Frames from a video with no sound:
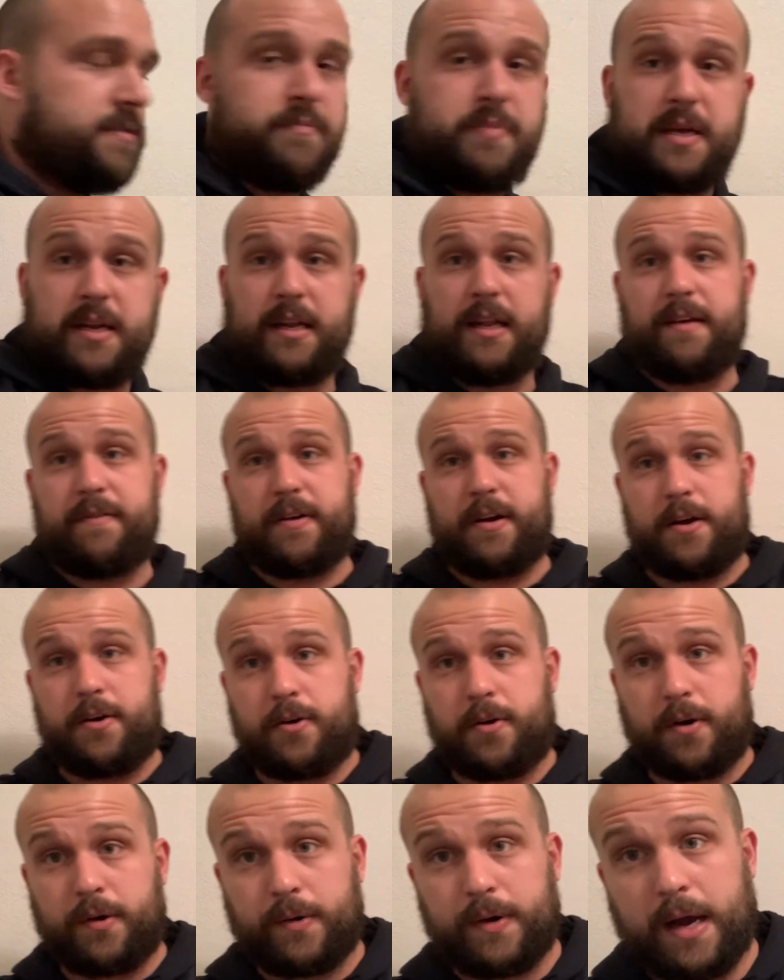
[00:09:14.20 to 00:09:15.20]
been living
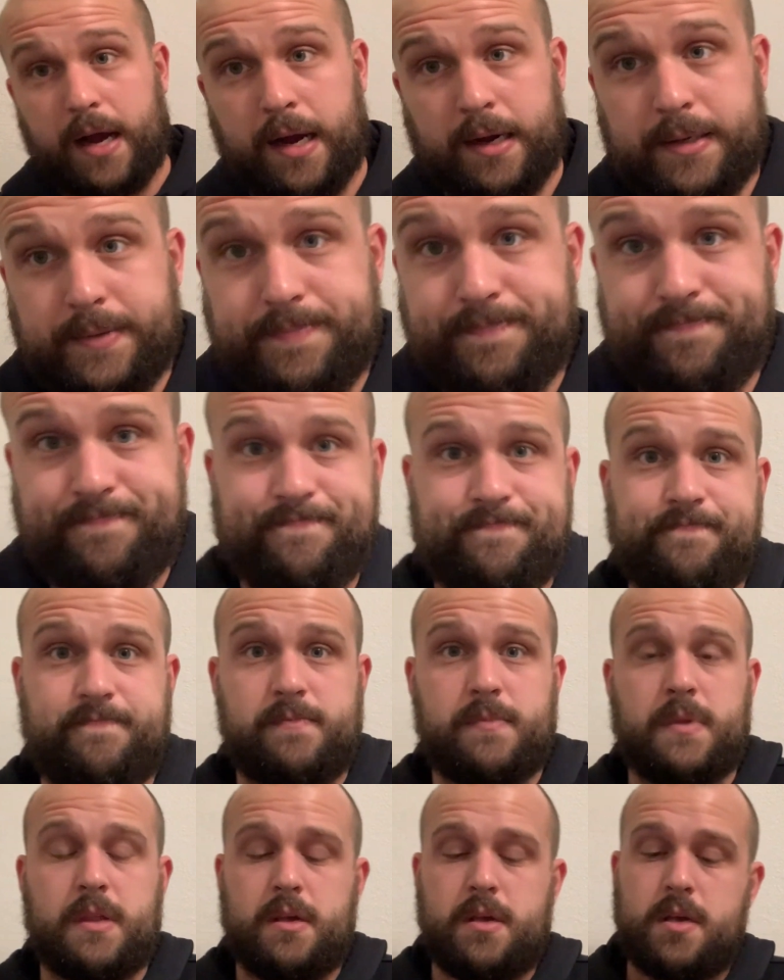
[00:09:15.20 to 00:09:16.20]
under a rock.
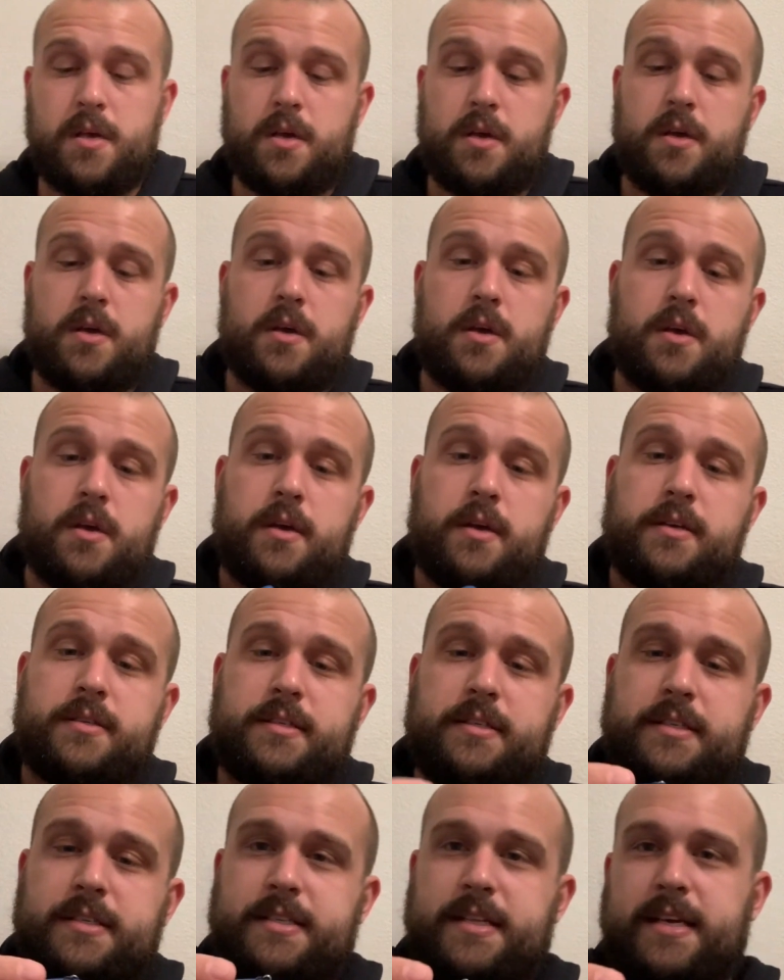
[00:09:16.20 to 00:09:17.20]
This
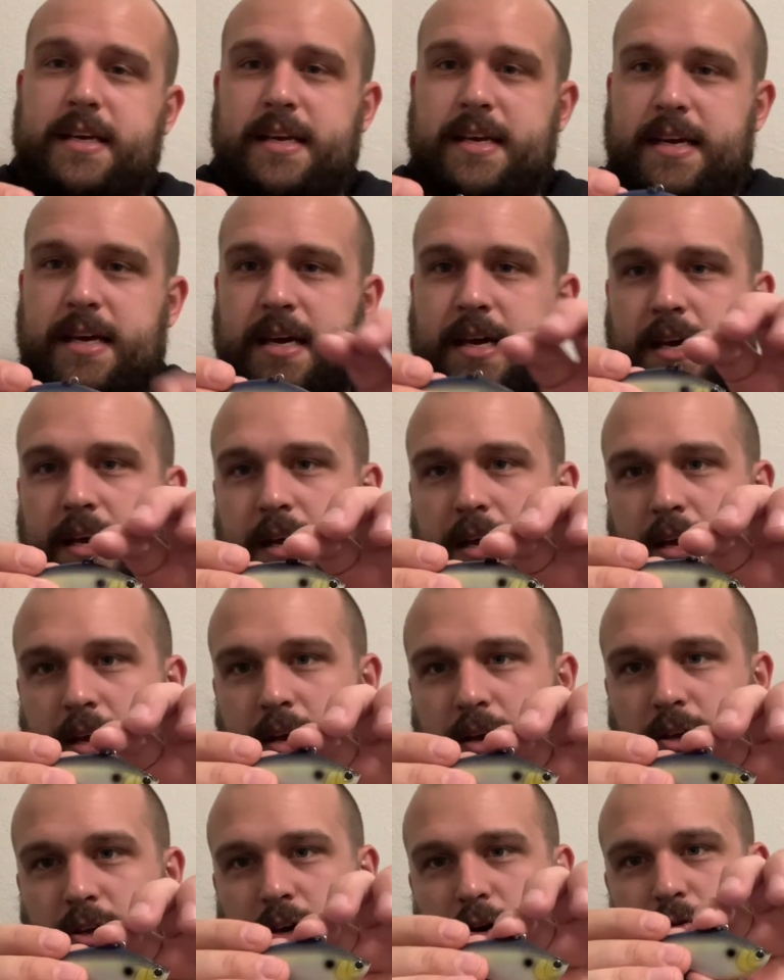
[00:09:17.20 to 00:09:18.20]
is the
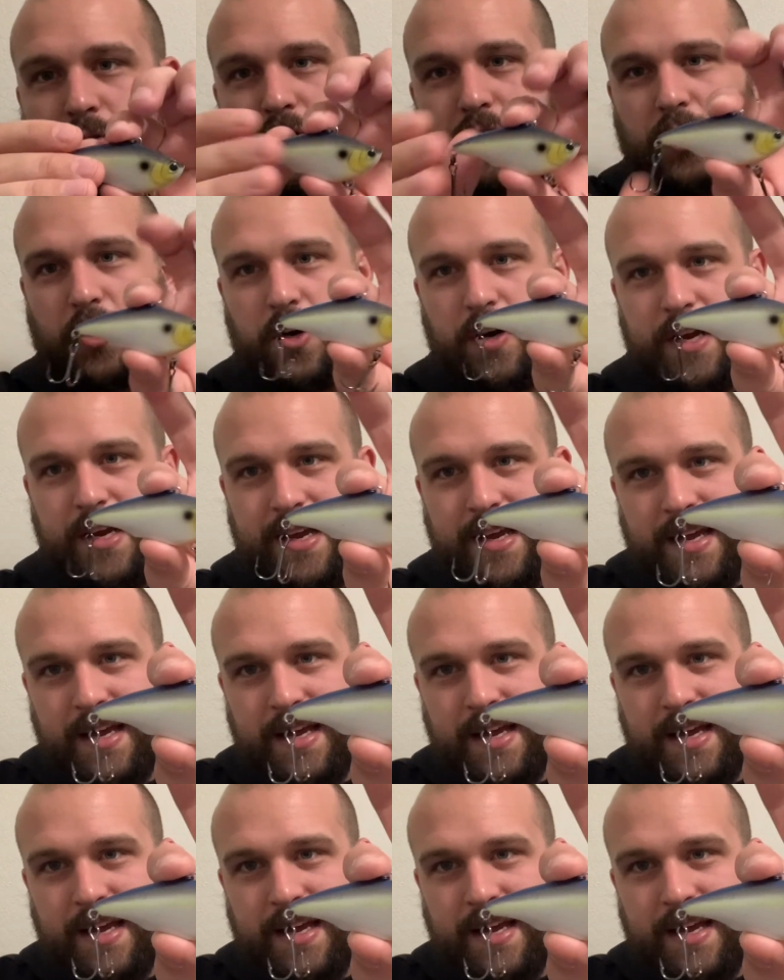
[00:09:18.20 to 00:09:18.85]
Yo-Zuri